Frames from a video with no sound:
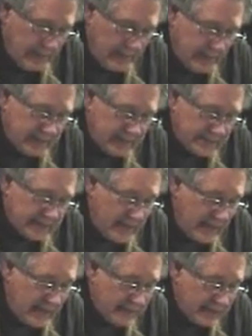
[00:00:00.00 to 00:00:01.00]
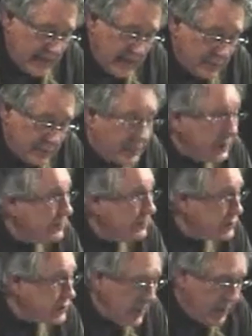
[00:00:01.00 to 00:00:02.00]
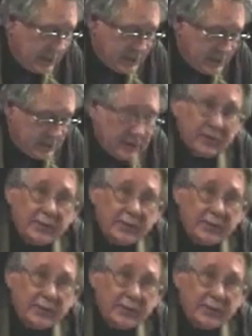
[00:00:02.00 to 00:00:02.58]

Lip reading: and that societies can't really be changed